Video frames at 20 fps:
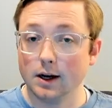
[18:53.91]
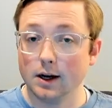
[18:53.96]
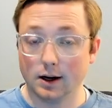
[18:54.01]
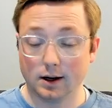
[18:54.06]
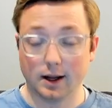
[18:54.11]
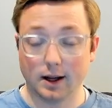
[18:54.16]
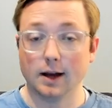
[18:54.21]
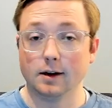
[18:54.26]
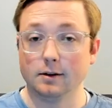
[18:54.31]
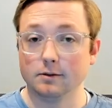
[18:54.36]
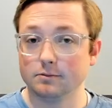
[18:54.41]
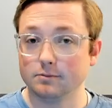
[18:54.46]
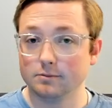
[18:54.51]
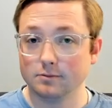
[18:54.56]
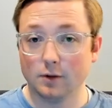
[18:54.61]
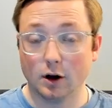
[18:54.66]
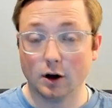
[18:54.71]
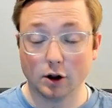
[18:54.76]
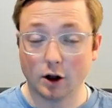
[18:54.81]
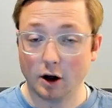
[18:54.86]
Again,
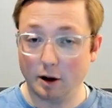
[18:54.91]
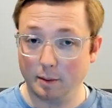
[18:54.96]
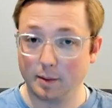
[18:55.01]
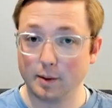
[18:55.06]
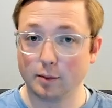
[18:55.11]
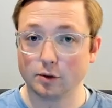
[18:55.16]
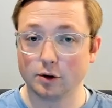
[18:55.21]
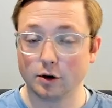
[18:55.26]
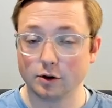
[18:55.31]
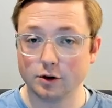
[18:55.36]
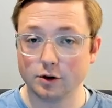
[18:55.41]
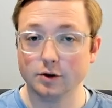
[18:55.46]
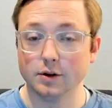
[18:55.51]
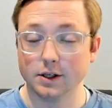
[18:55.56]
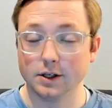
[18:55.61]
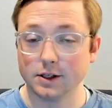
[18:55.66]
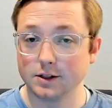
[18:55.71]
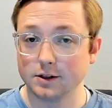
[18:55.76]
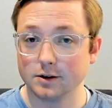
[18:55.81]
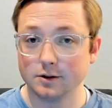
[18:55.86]
a lot of people don't do
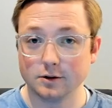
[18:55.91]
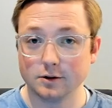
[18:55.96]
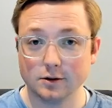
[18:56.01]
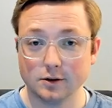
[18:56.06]
this.